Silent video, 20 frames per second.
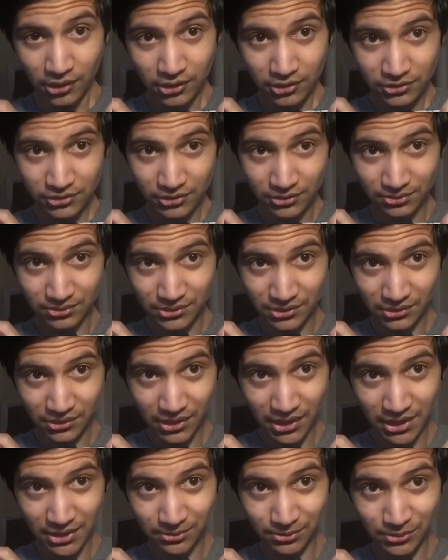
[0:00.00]

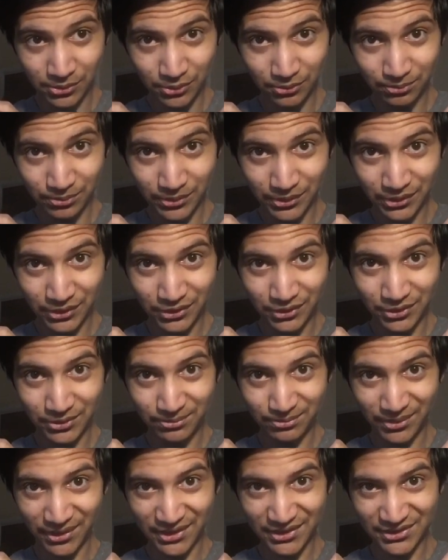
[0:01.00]
Subscribe to
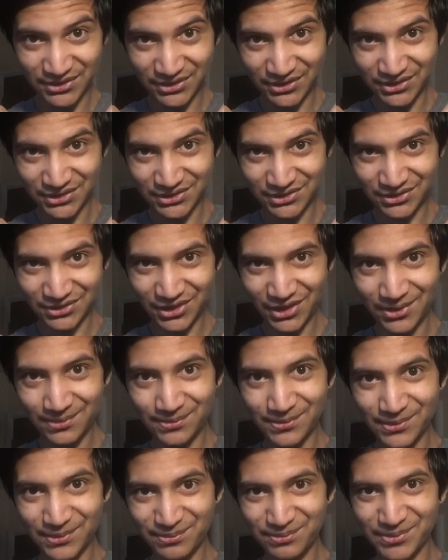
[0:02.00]
PewDiePie,
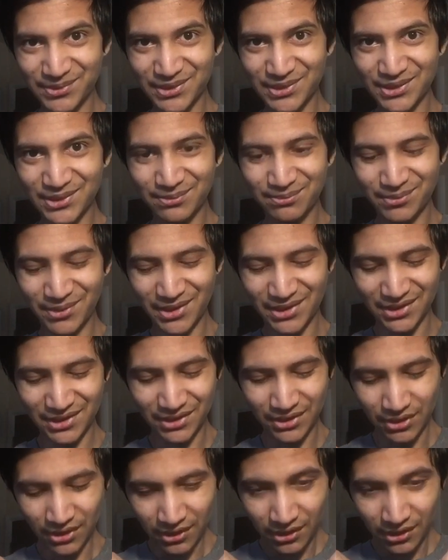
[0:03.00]
subscribe to PewDiePie.